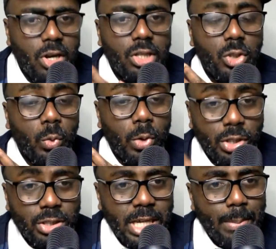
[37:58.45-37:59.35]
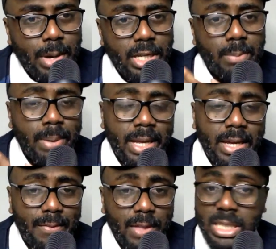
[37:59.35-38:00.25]
So what do you think about that player?
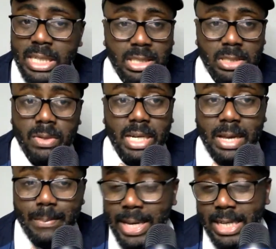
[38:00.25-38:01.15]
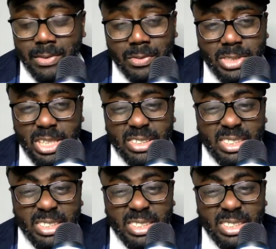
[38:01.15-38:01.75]
Do you think he's someone that can make a difference for Chelsea?